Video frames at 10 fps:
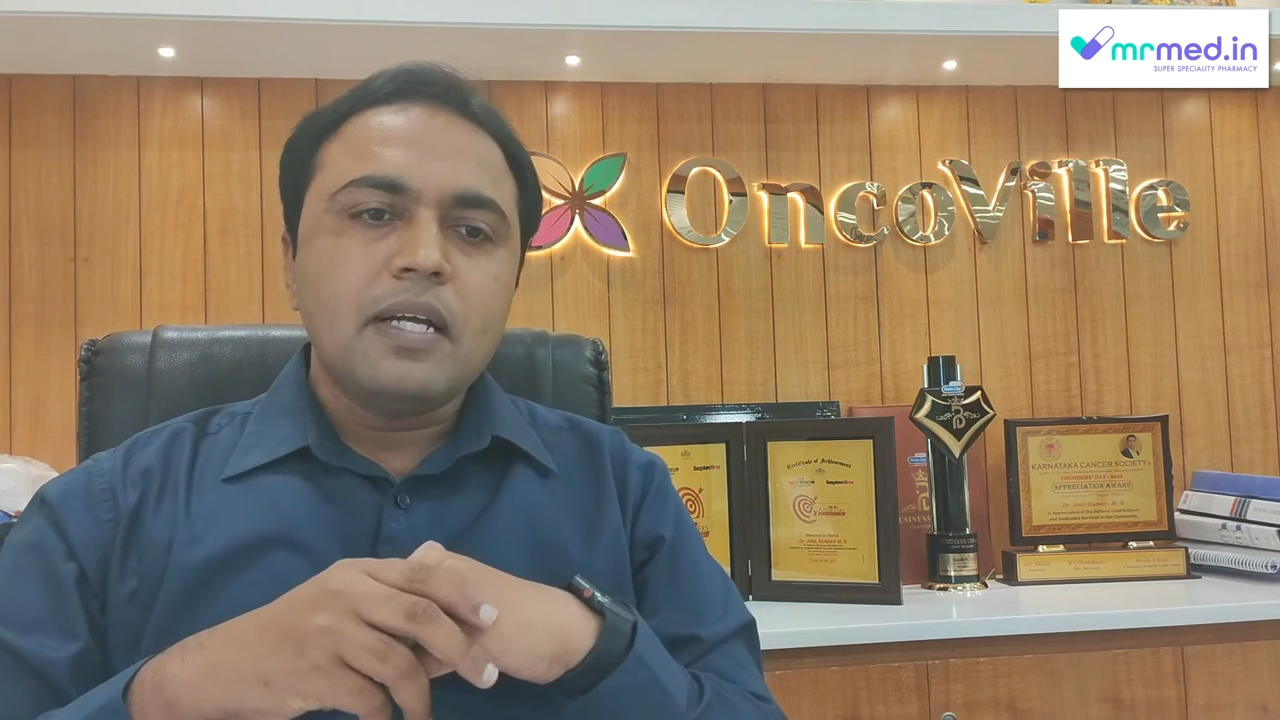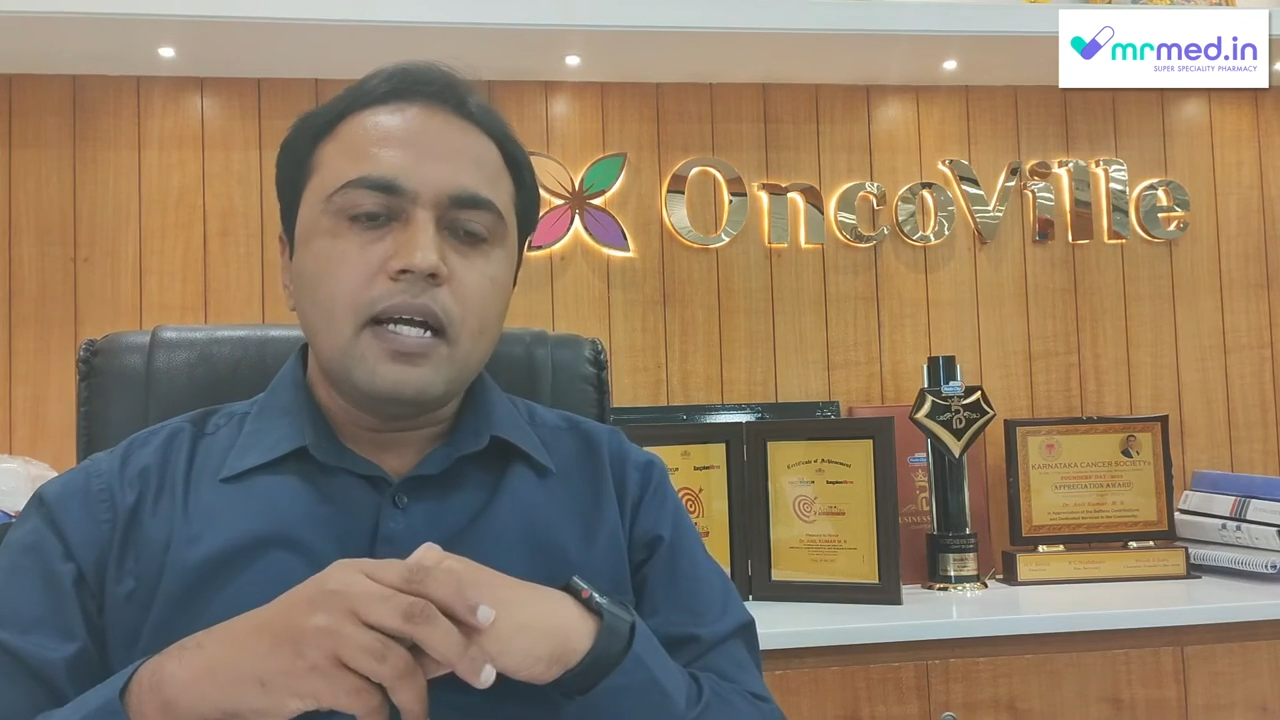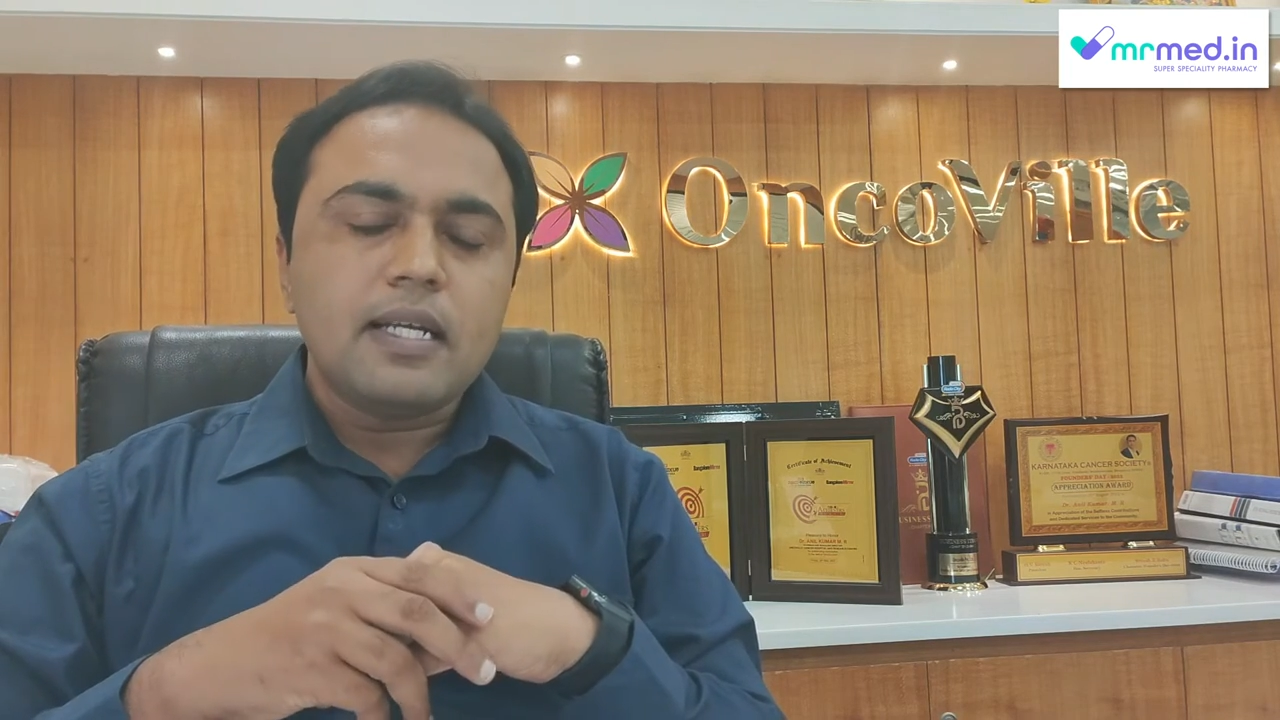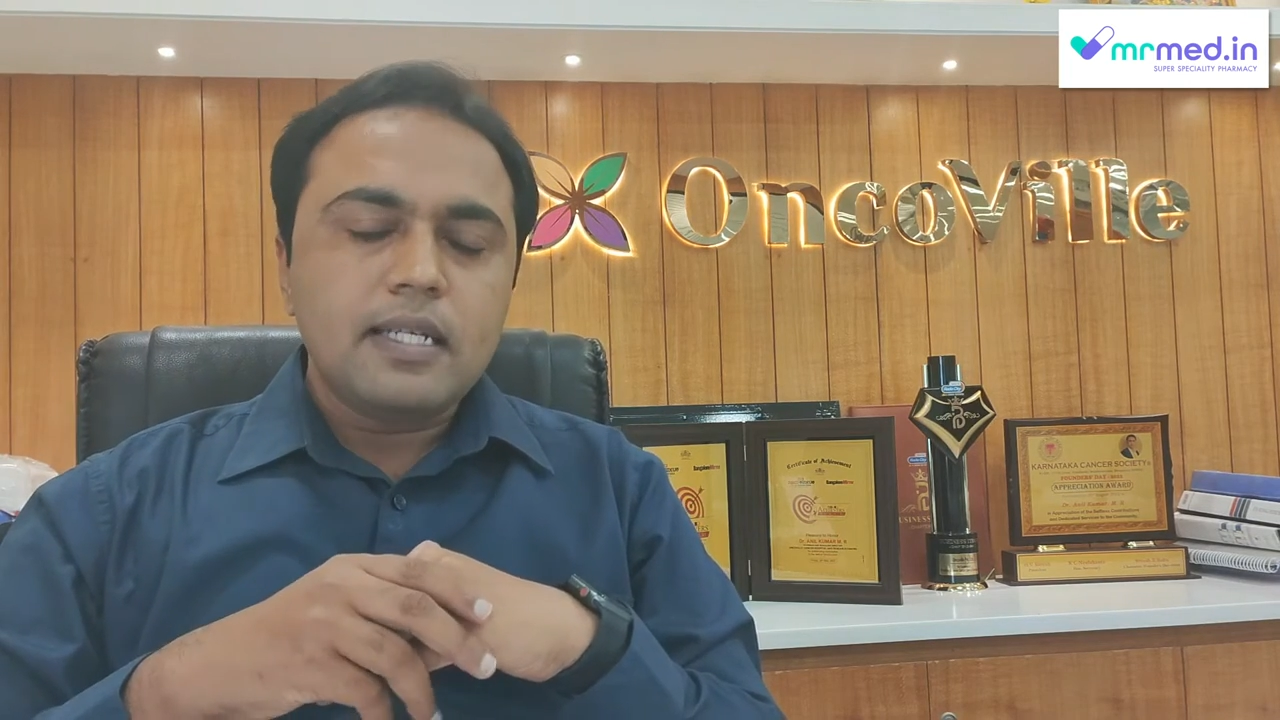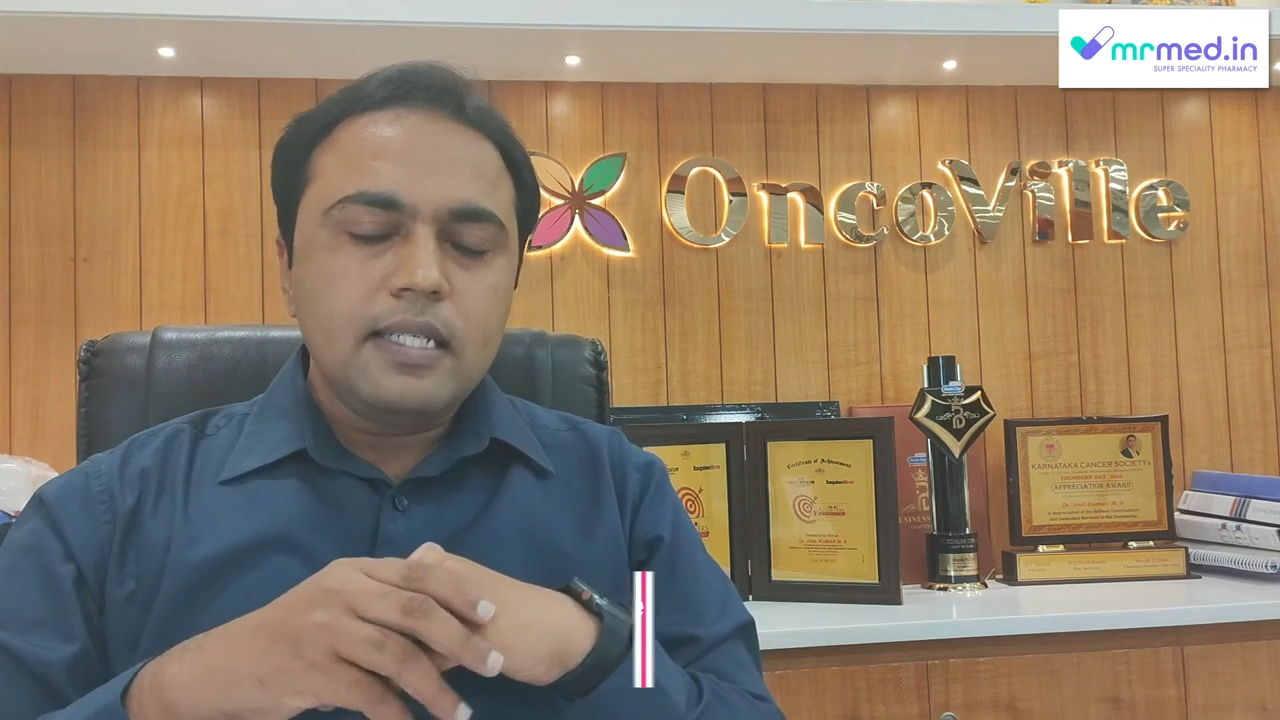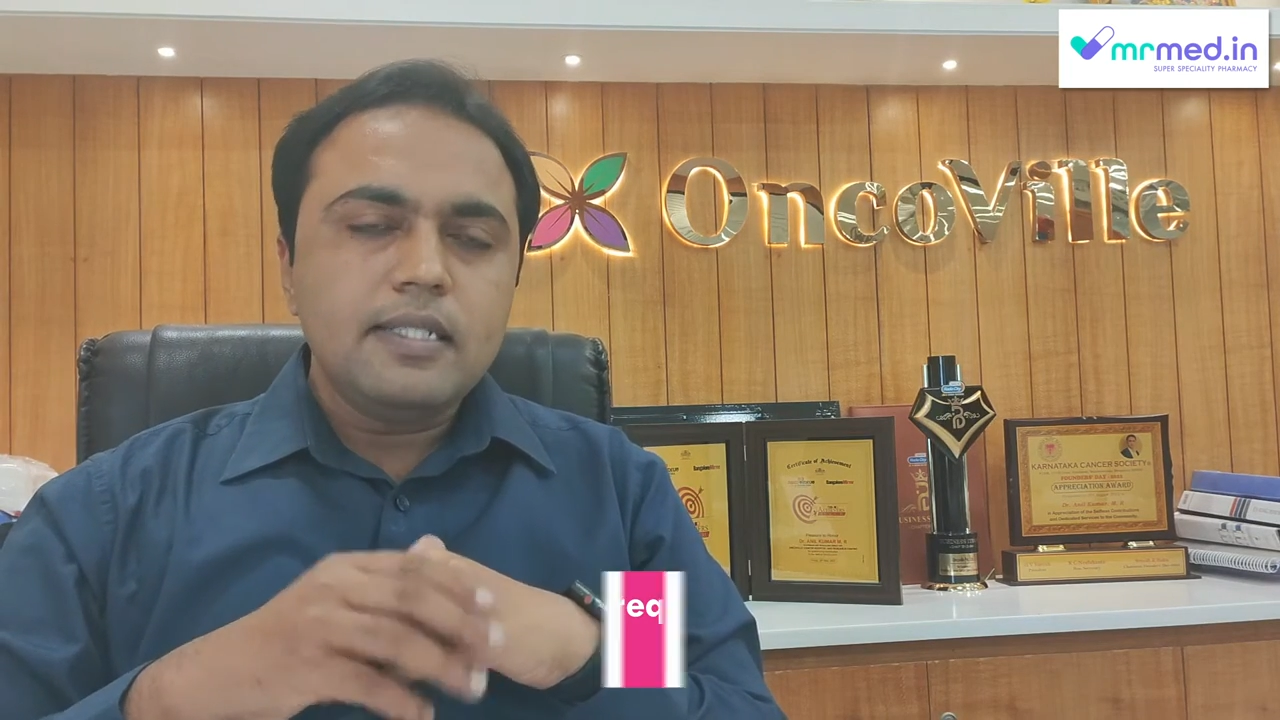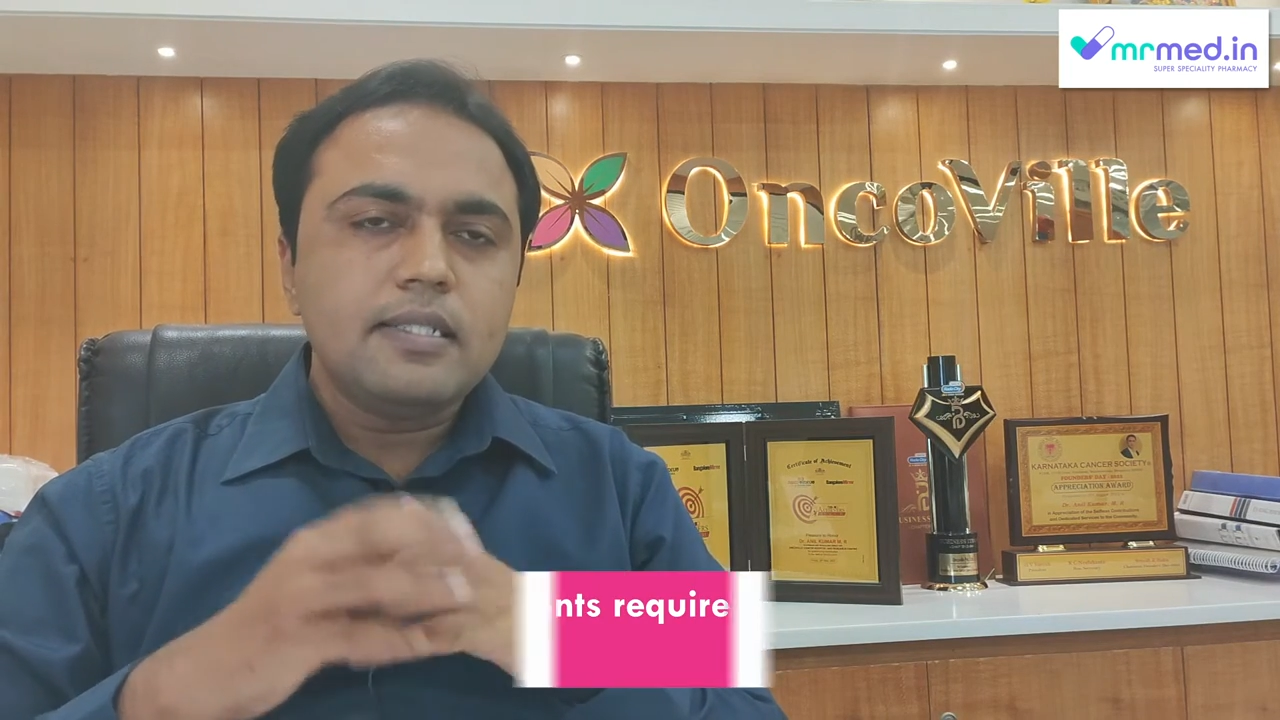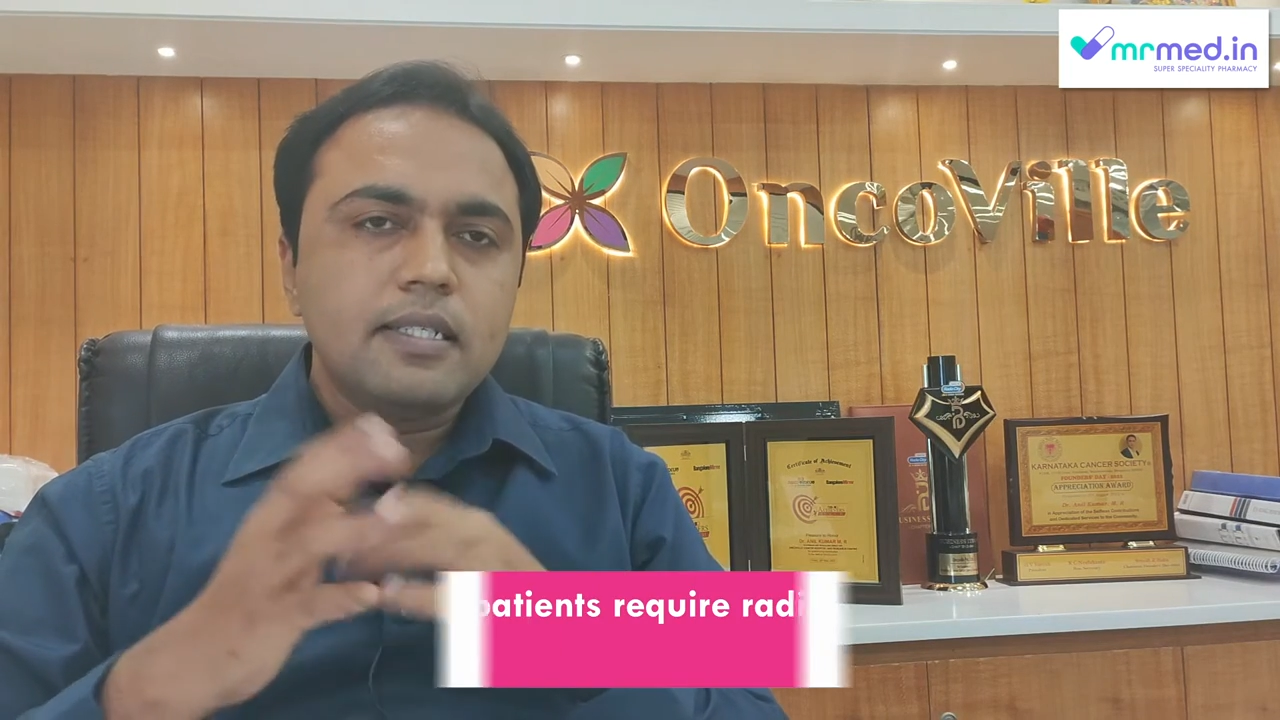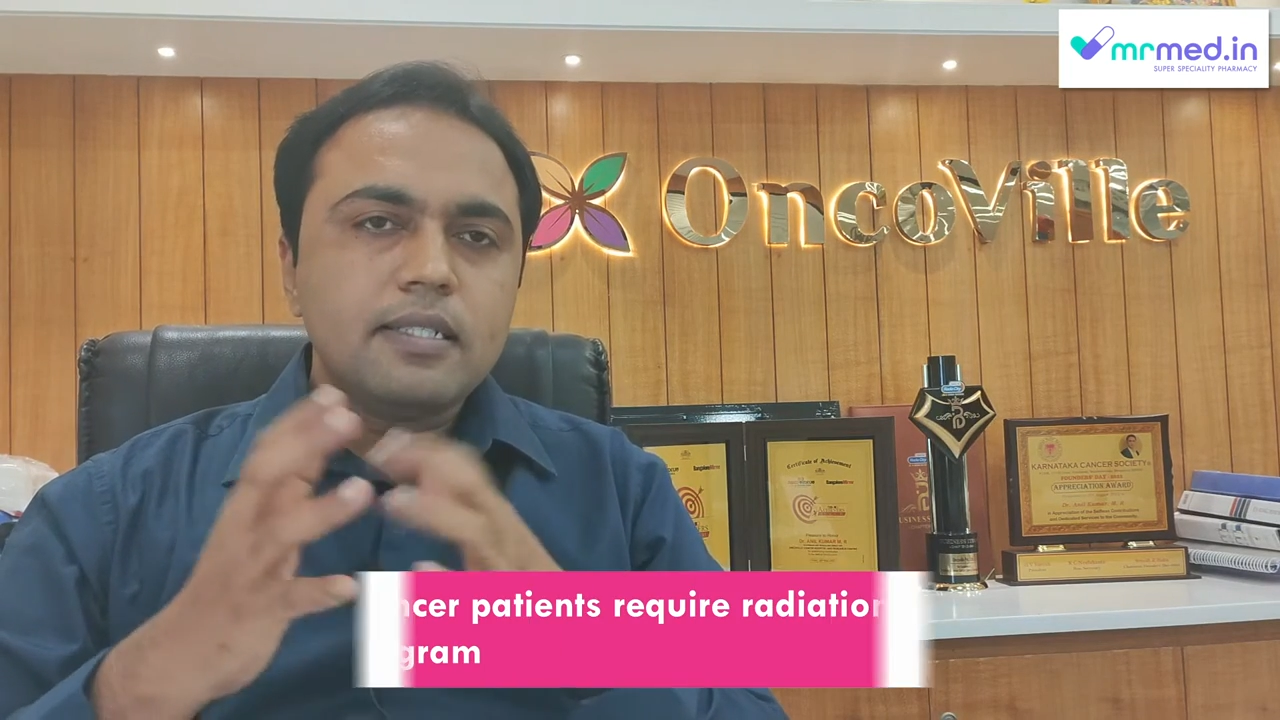At least